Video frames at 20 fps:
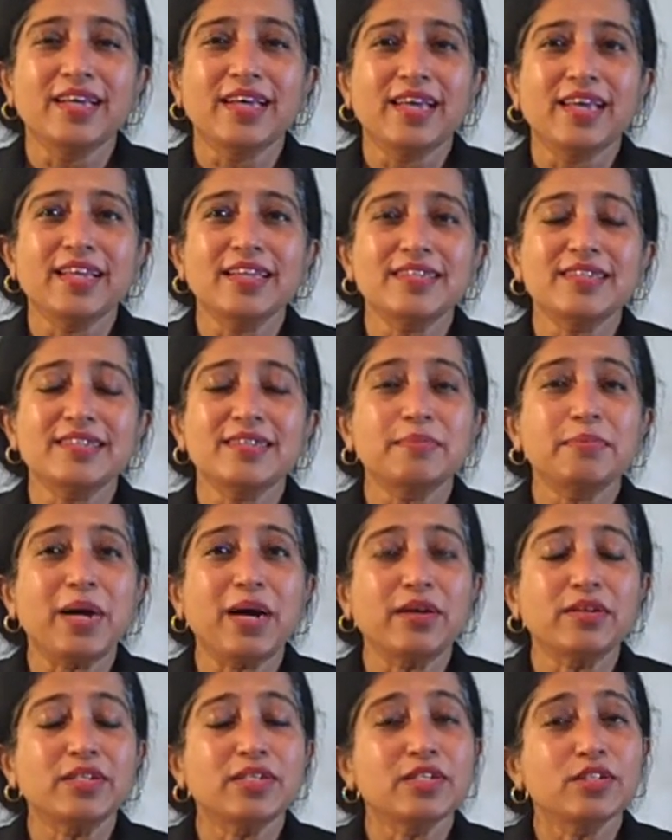It's
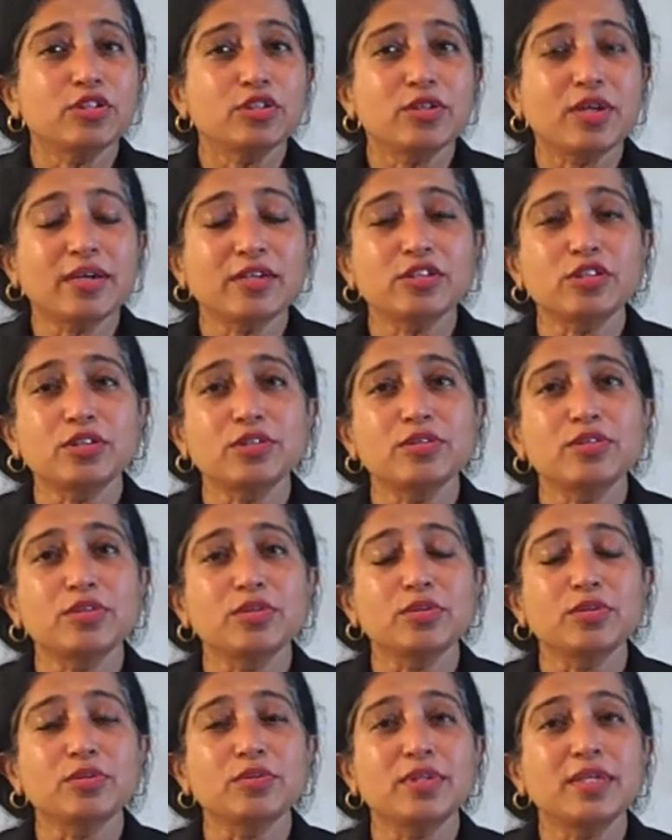about an introduction
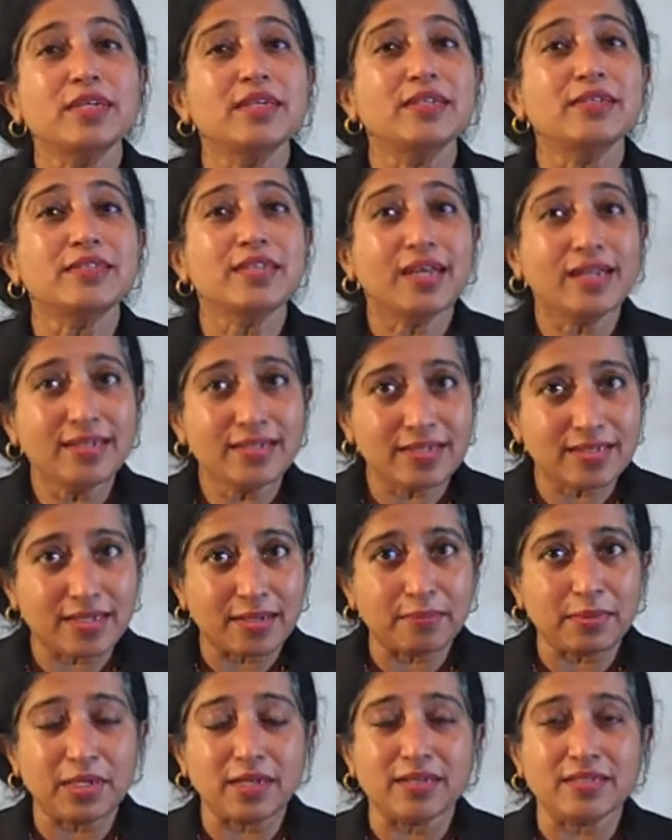to the
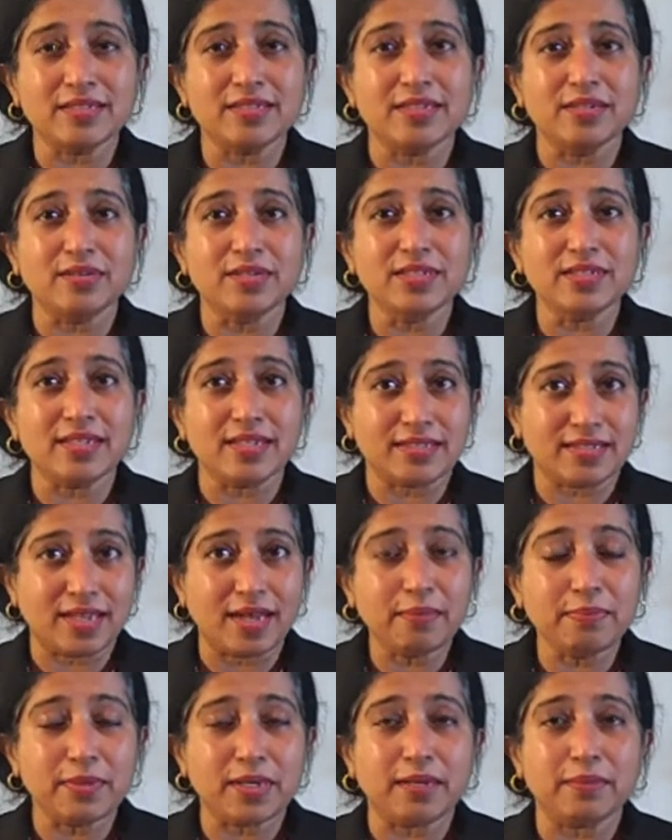teleseminar series that's
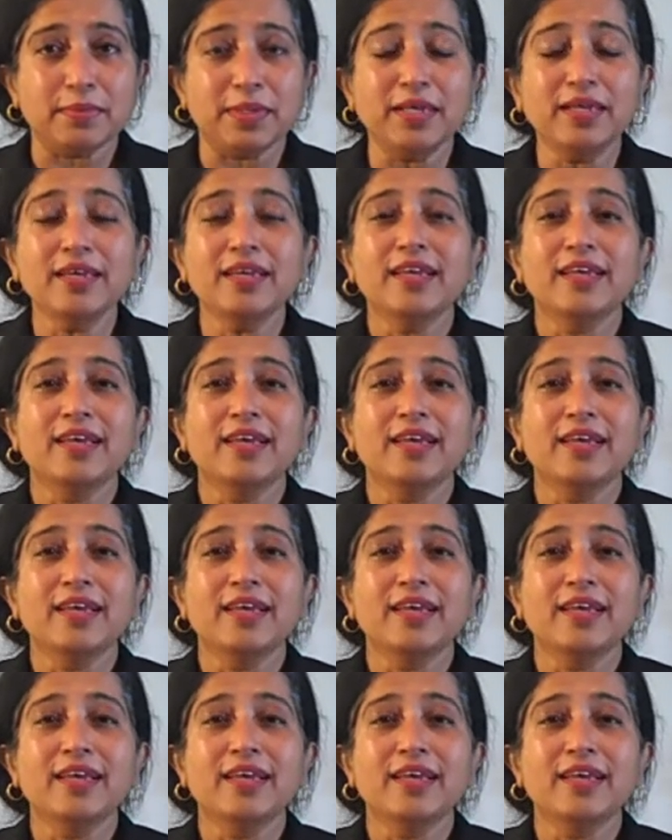upcoming